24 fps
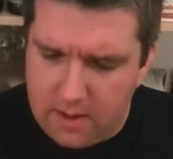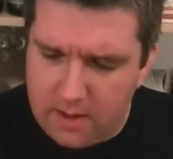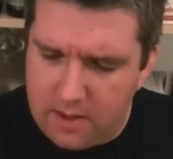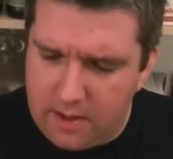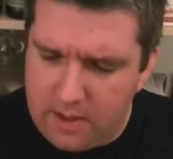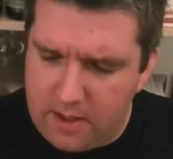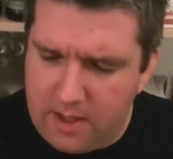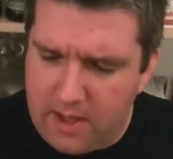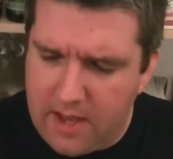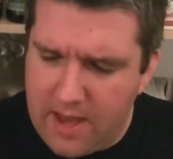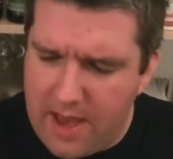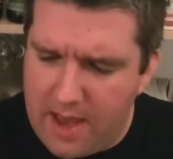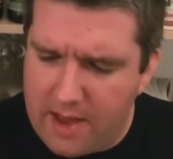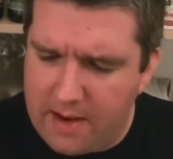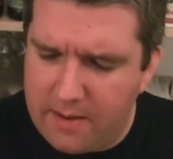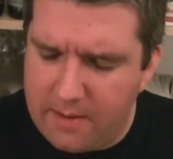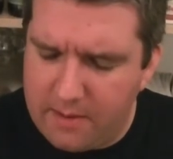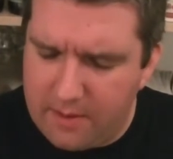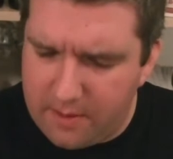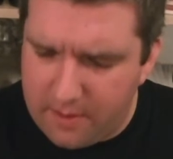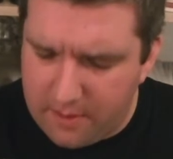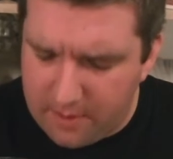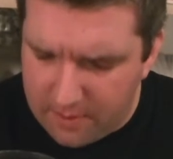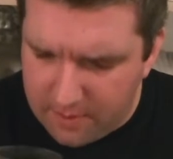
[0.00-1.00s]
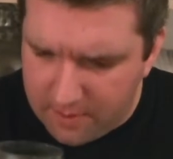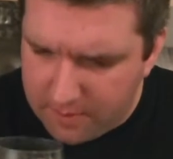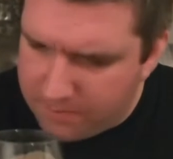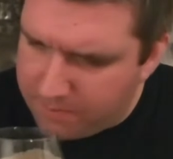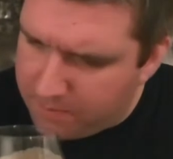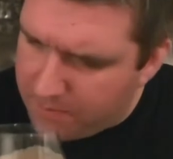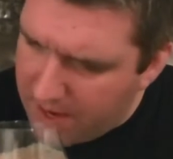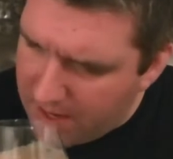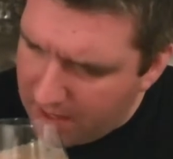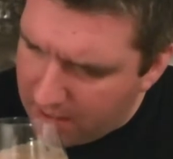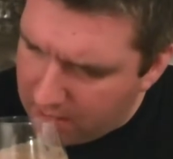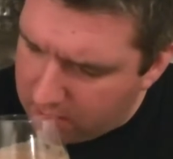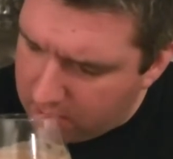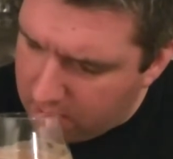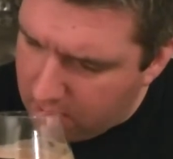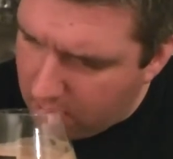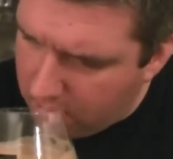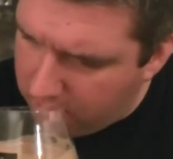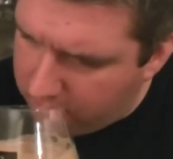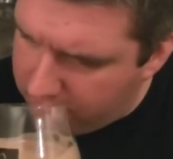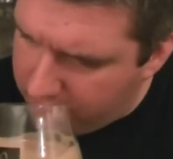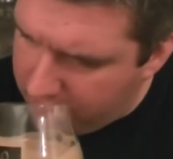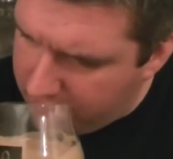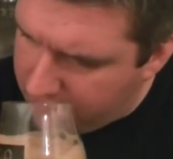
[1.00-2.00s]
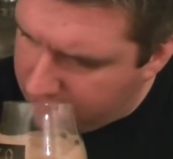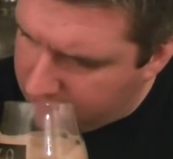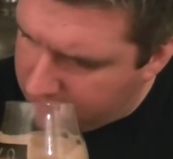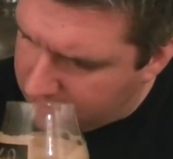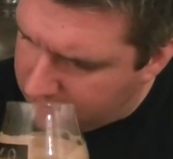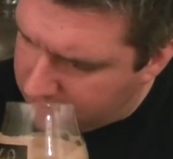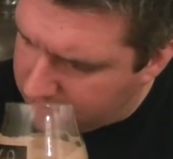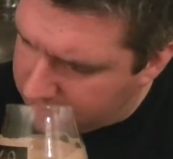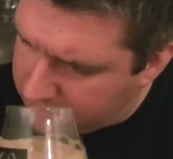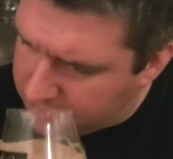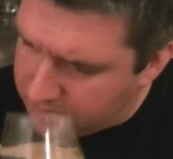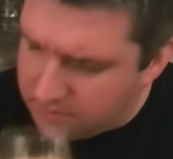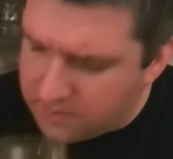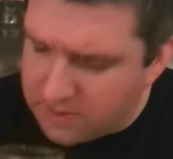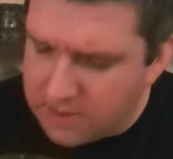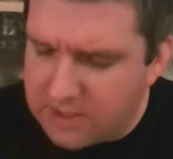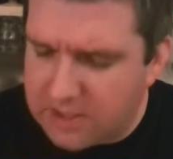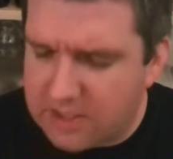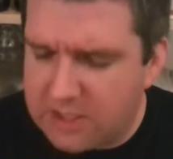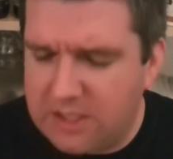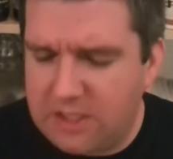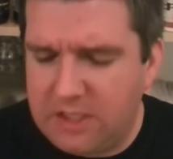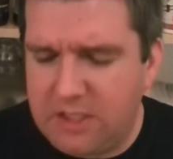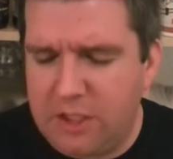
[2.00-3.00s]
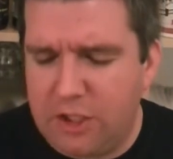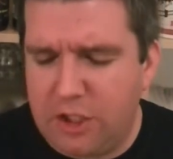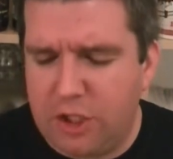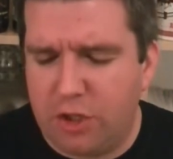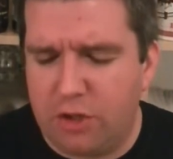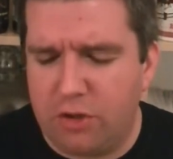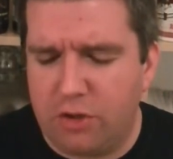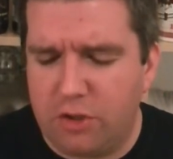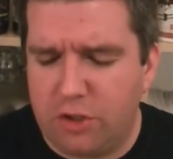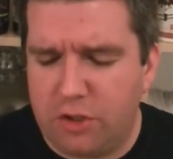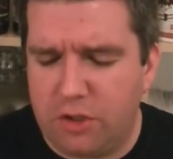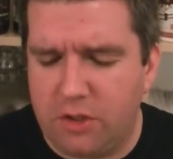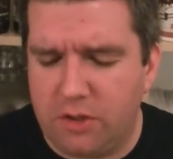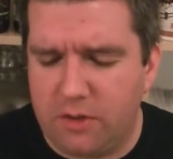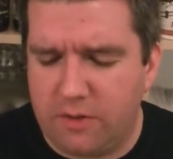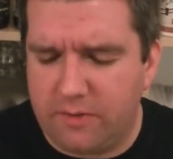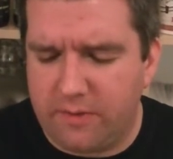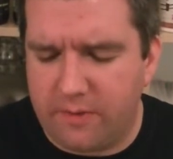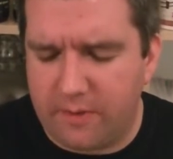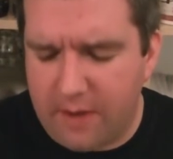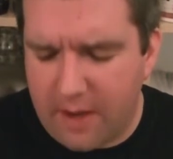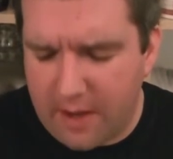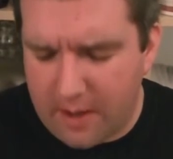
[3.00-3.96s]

Yeah. Mild coffee. Touch of